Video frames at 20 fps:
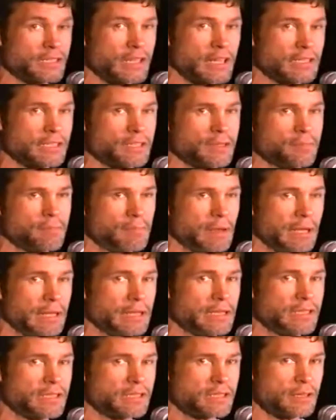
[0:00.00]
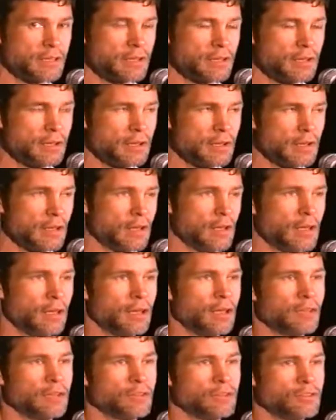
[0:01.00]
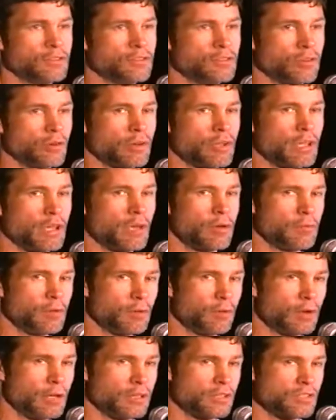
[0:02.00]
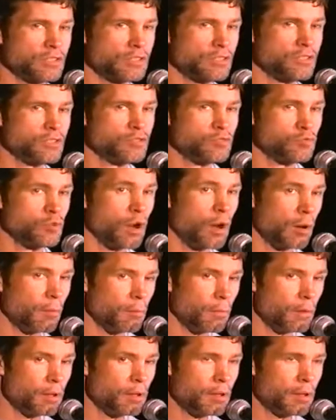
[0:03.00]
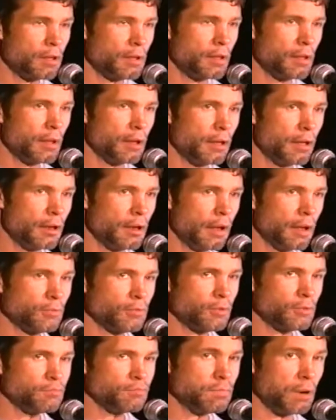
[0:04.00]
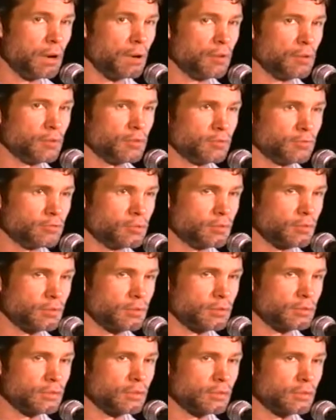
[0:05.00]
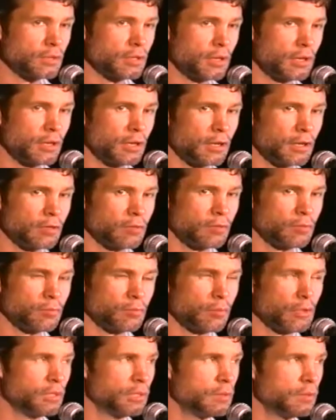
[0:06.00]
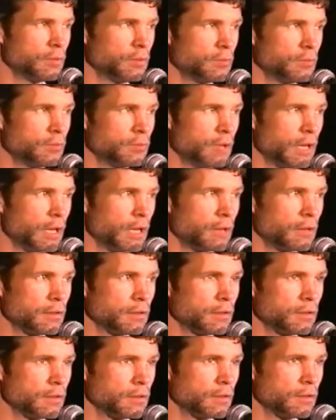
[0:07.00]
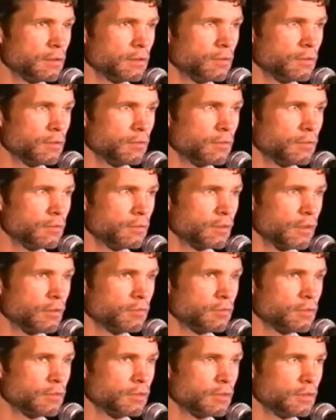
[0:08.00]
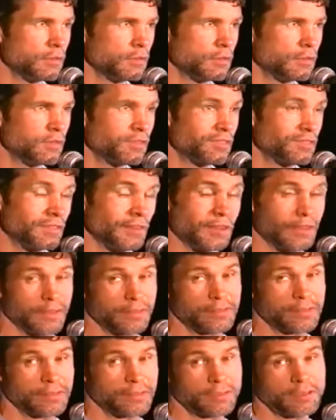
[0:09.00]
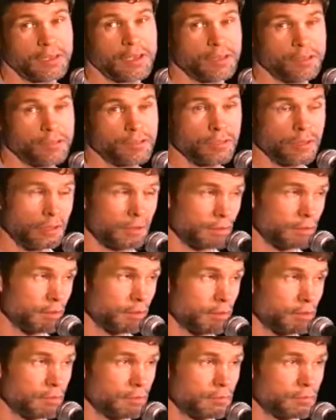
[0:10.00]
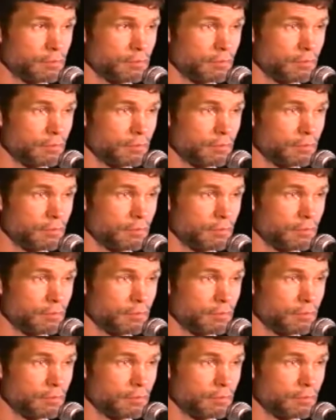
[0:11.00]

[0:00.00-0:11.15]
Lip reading: that's the bass, and Jerry Hemingway is the drum, and I'm the bone, of course. And we met in '76, I think, in